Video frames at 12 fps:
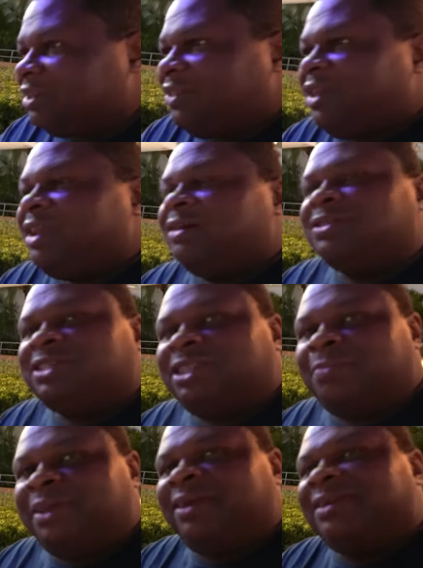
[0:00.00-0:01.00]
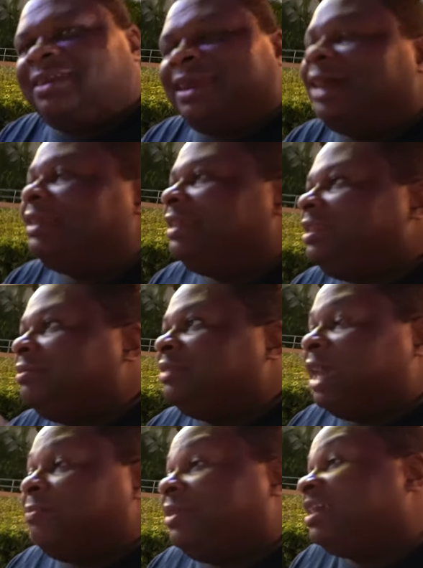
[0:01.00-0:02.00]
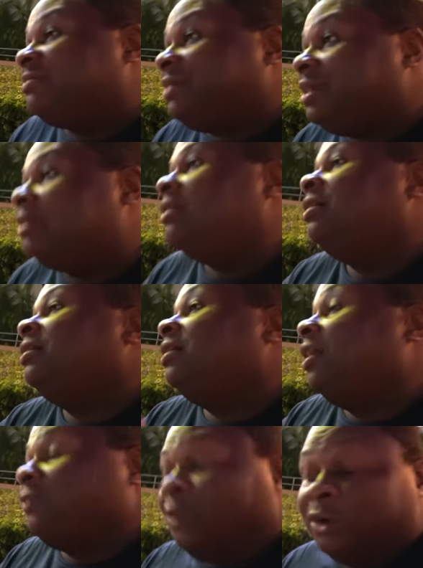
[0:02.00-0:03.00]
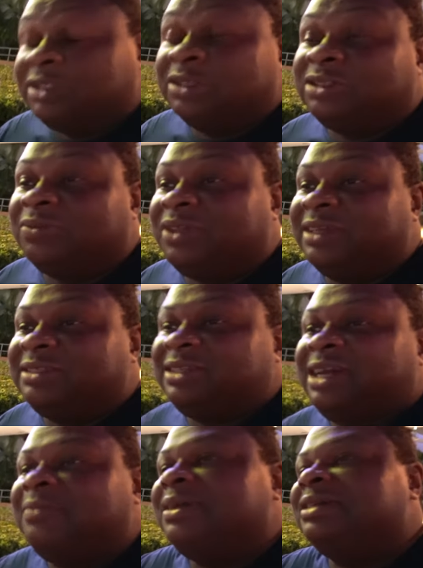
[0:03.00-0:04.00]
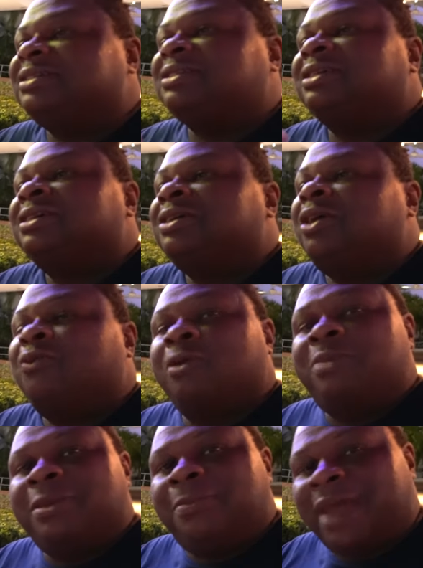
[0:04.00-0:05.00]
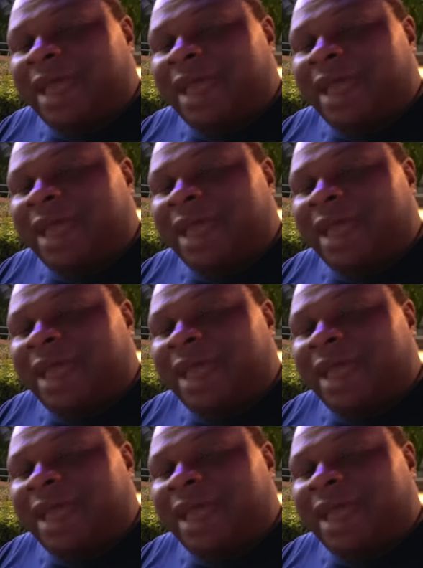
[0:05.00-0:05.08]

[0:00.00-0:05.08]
anything else that the bear did not eat, that being me, of course there's some things that I miss. We back we'll be August.